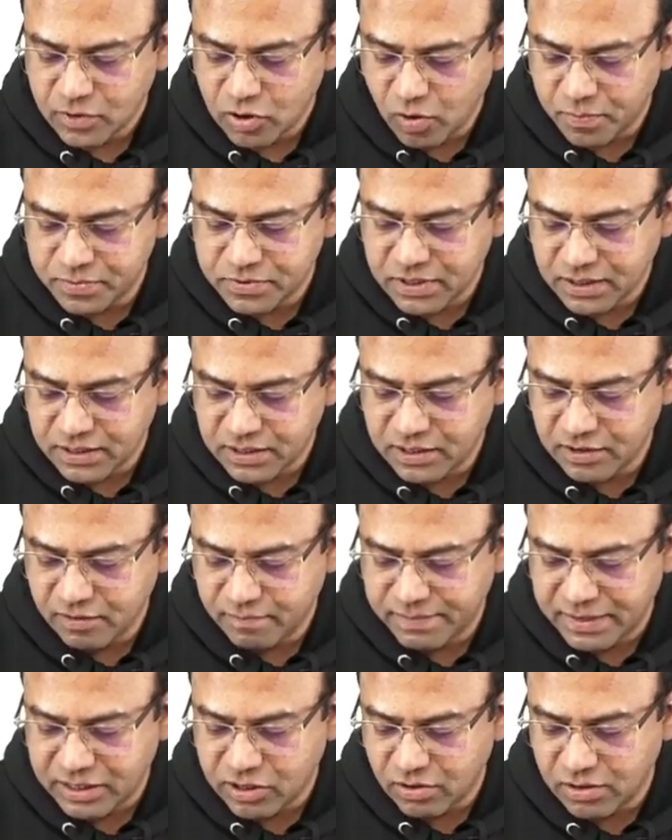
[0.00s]

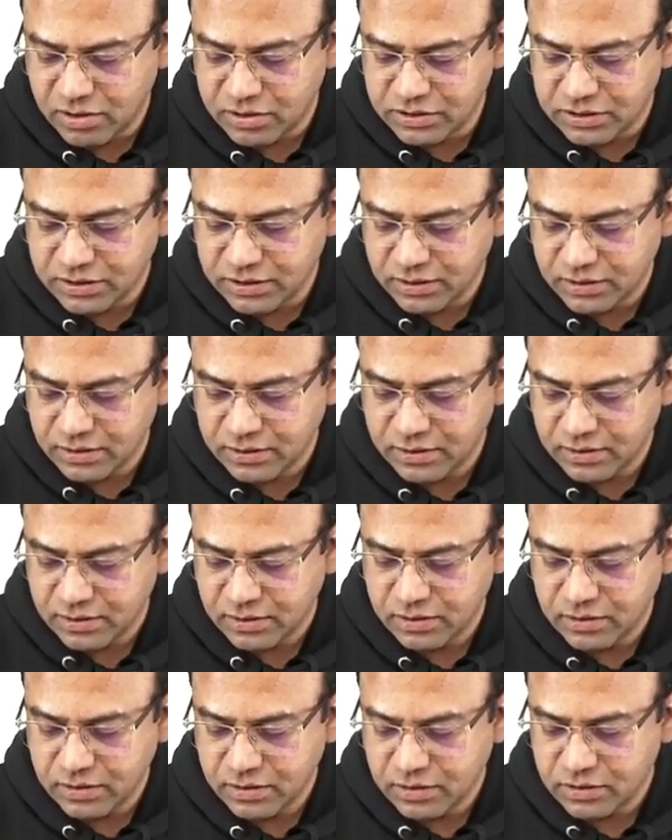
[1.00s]
obstructive pathology.
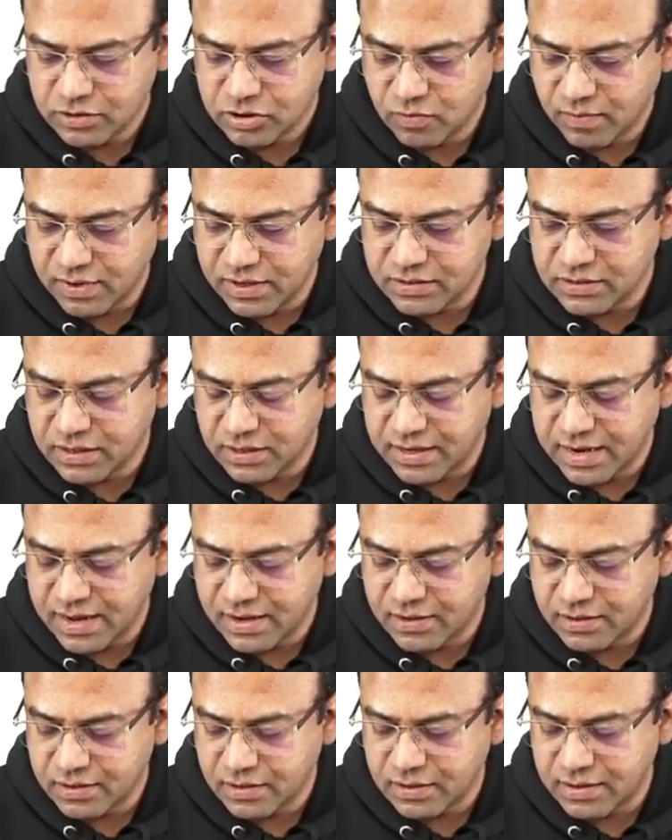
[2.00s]
So one is a
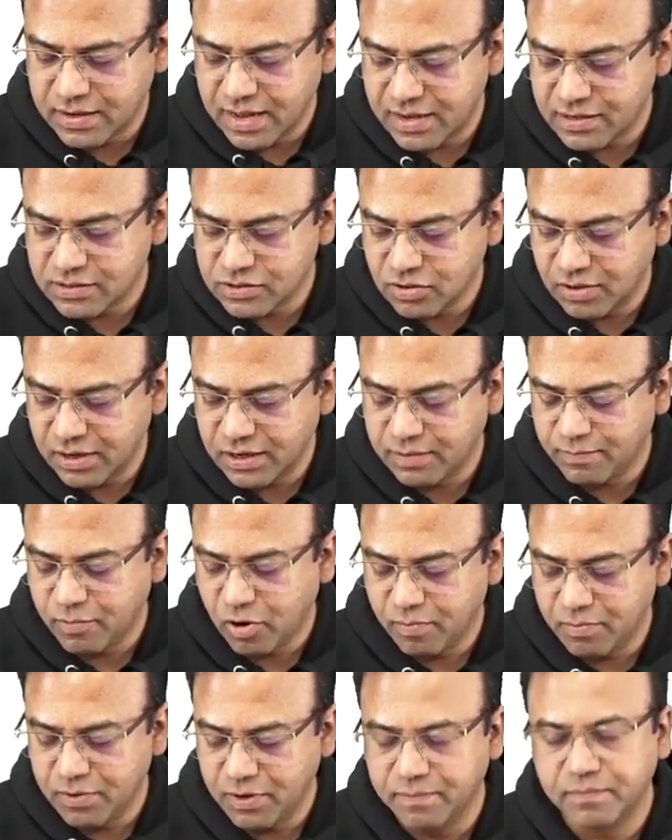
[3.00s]
di diastolic
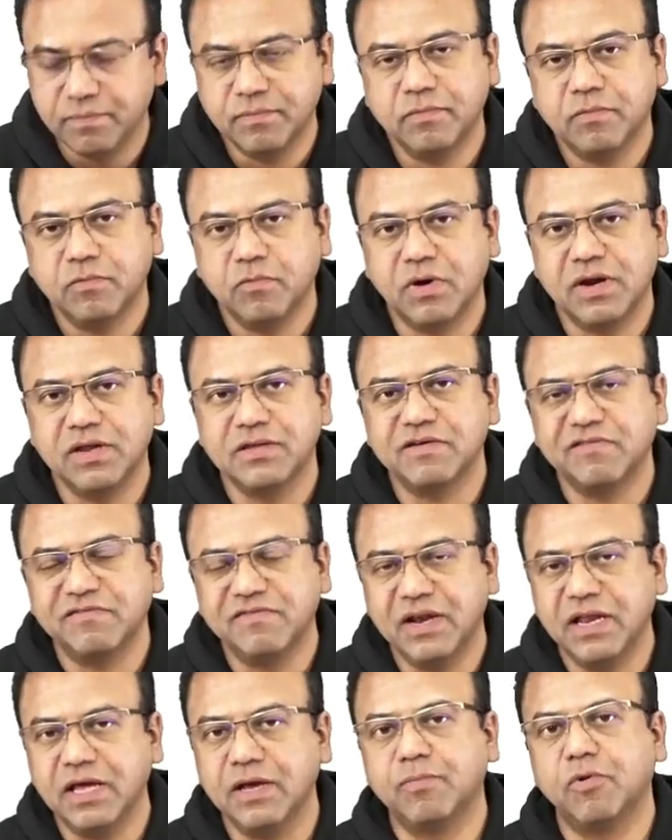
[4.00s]
problem, one is a
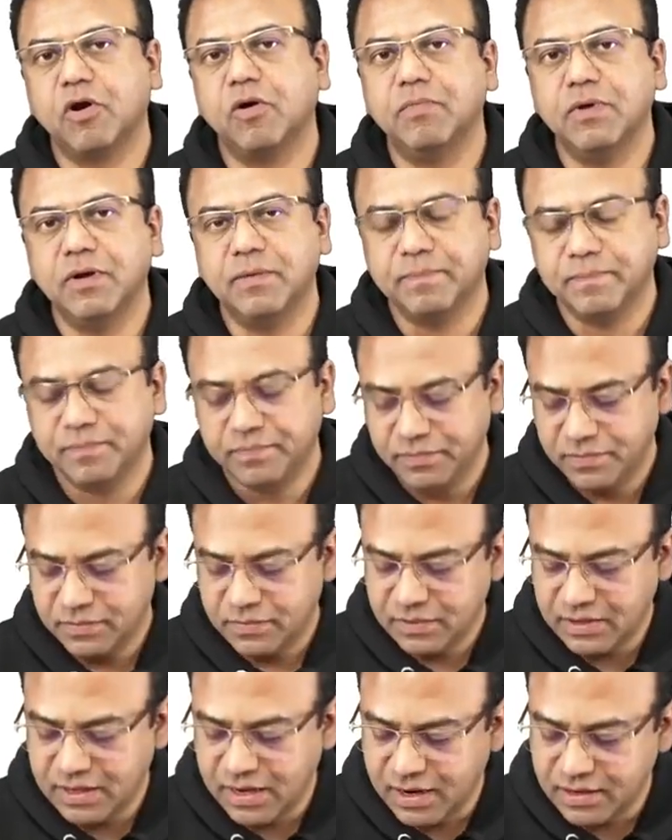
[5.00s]
filling problem,
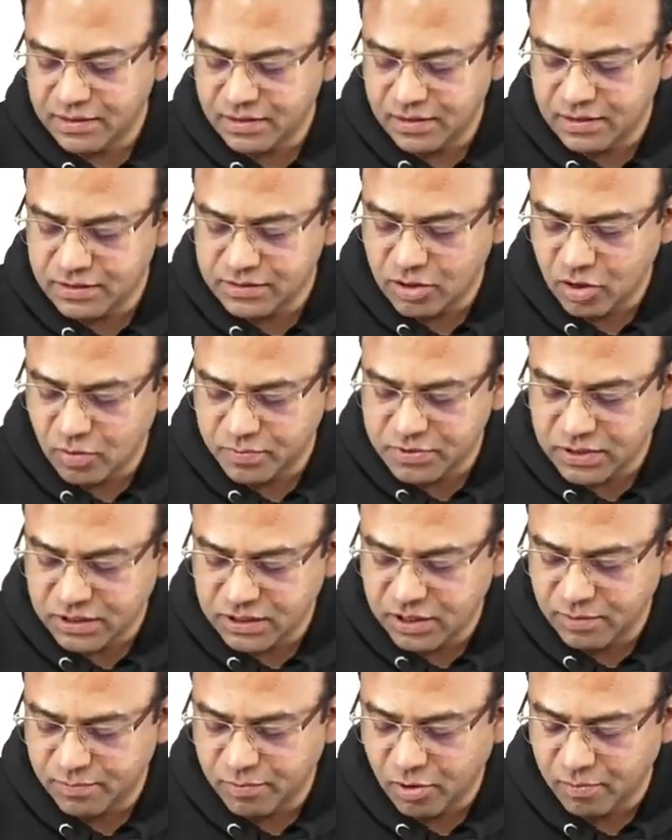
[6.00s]
the other is an
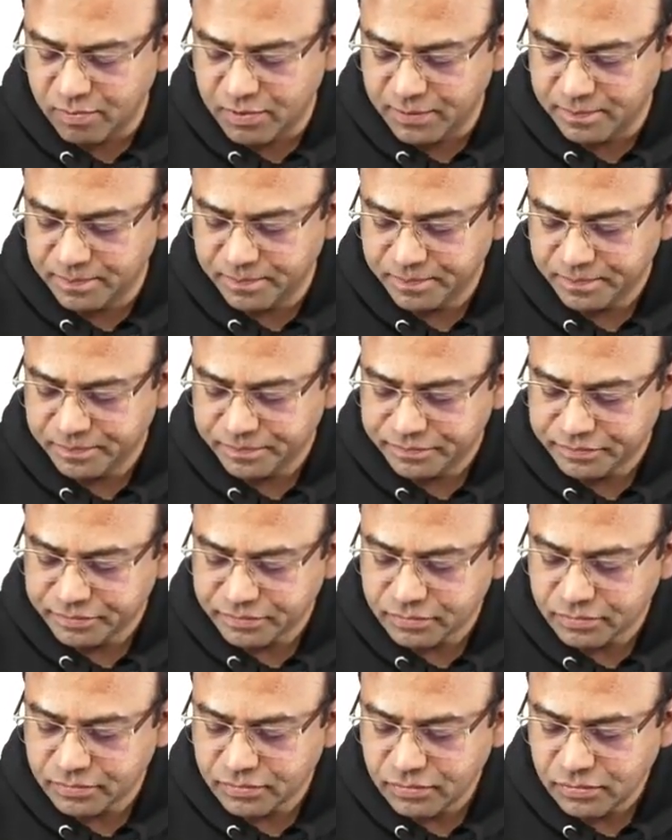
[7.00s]
obstructive problem.
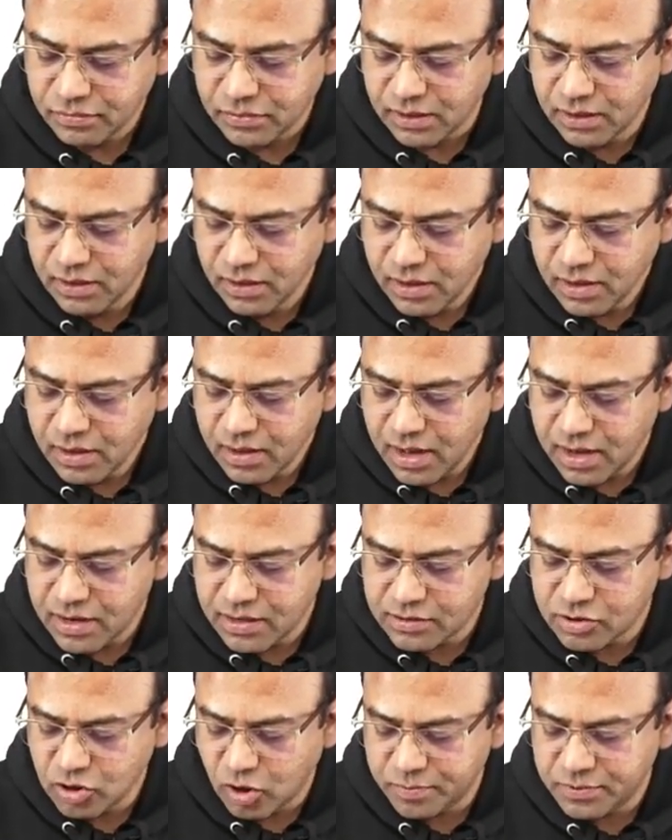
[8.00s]
And
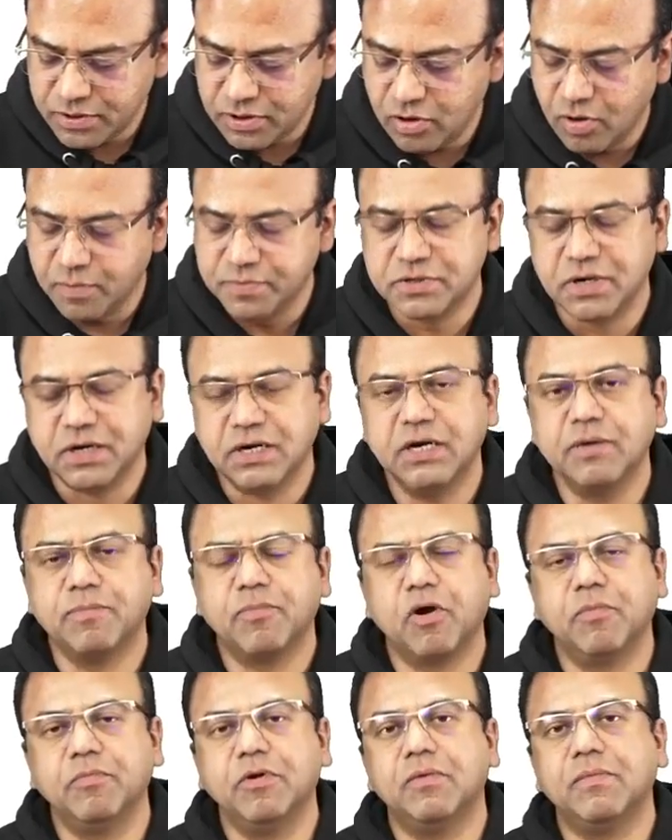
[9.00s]
this ob obstructive
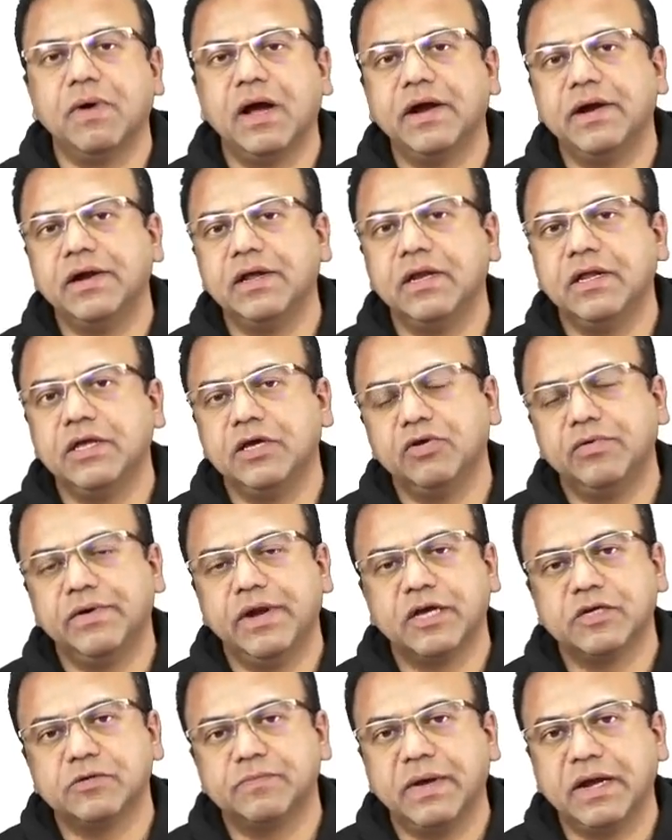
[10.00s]
problem ideally you would
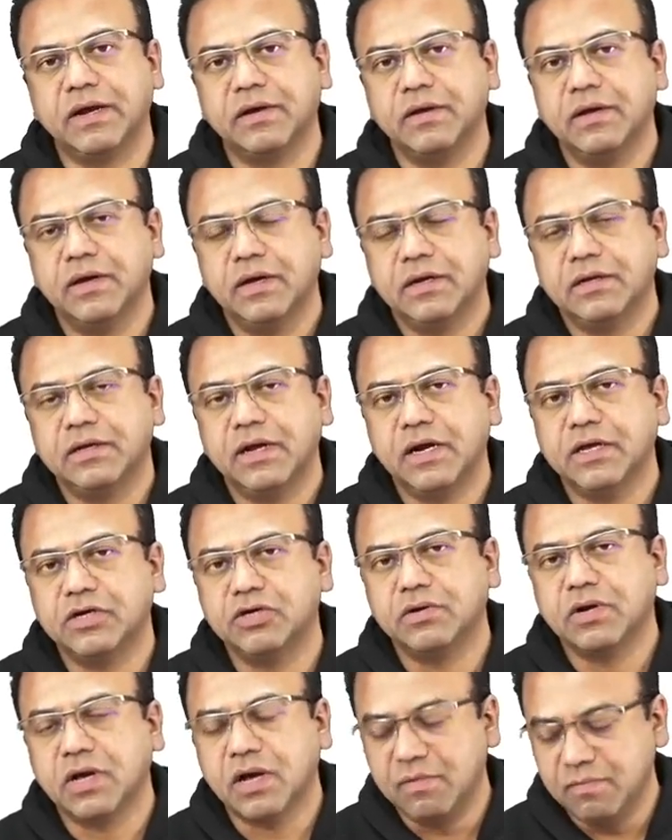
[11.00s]
expect that it
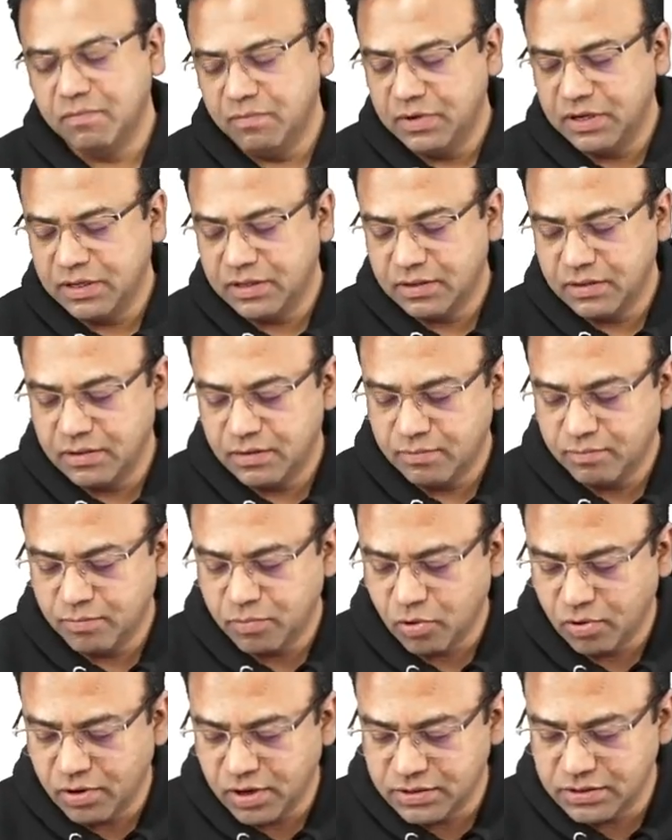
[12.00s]
should come with
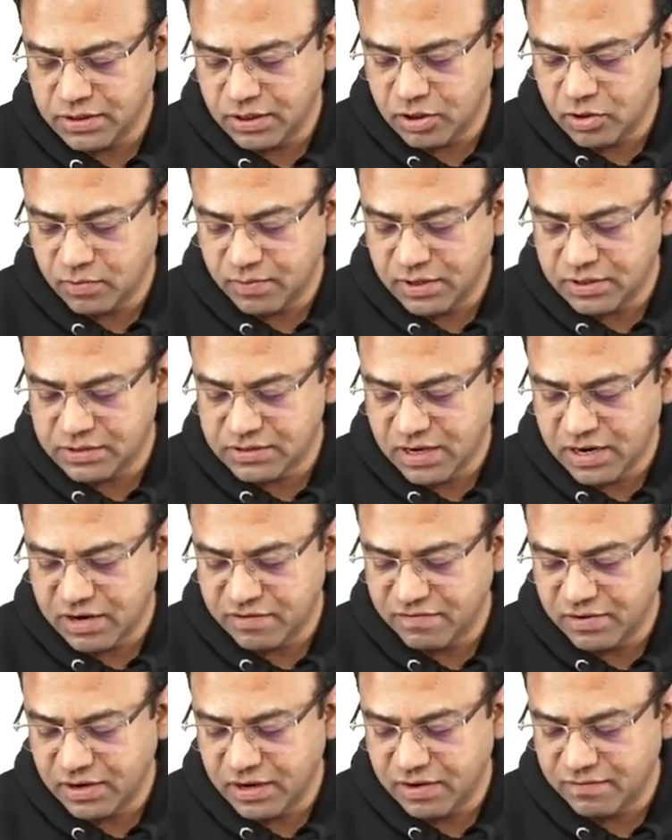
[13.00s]
progressing towards heart
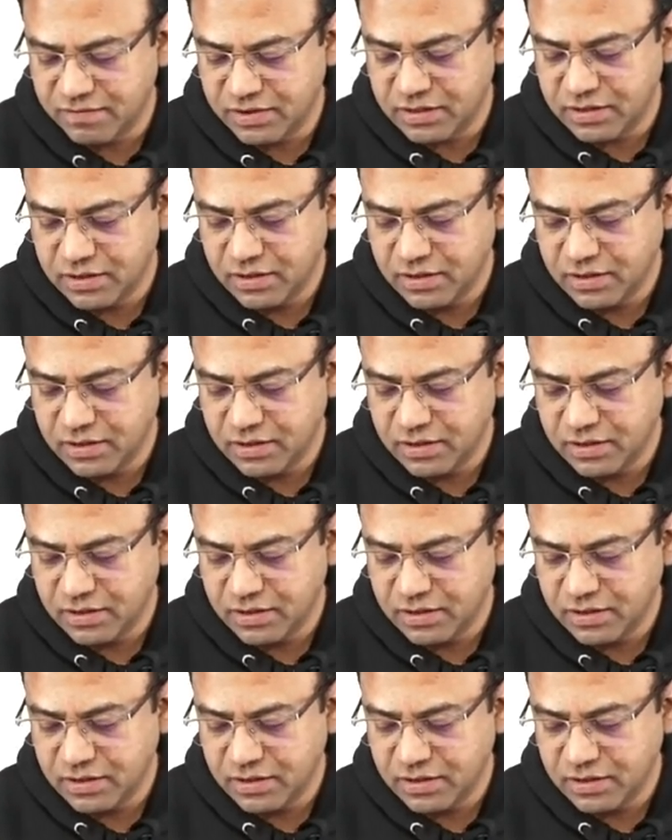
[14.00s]
failure with